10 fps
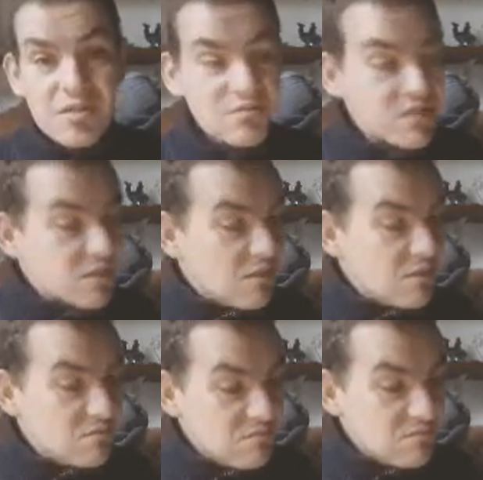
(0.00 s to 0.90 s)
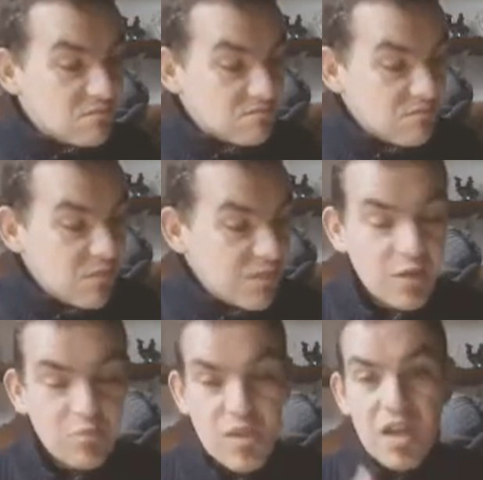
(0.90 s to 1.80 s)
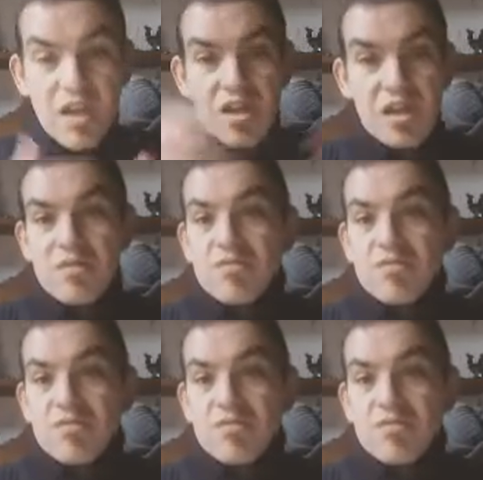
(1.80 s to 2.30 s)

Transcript: So from a